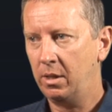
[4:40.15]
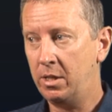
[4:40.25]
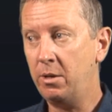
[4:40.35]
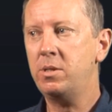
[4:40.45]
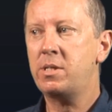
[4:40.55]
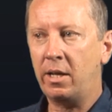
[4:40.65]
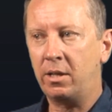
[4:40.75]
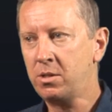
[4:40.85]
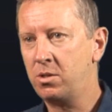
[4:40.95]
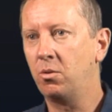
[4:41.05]
She was
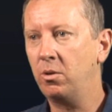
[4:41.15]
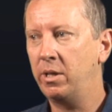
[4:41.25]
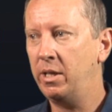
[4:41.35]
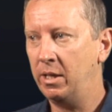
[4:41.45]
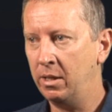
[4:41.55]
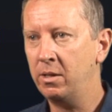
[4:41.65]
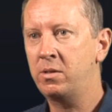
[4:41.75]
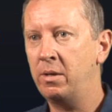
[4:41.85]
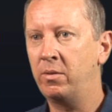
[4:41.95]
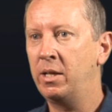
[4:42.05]
telling a story in the
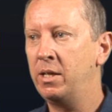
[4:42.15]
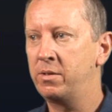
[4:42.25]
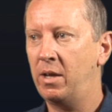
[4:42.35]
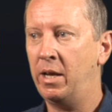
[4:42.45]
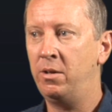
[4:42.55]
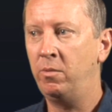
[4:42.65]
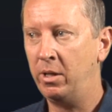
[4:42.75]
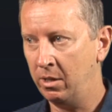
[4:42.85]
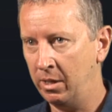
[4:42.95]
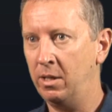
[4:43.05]
70s and
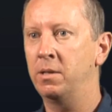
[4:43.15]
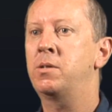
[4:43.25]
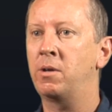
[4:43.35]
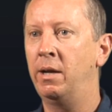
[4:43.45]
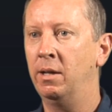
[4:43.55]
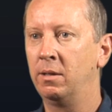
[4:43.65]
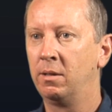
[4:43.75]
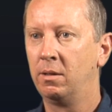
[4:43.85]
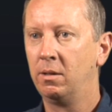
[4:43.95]
we could illustrate it.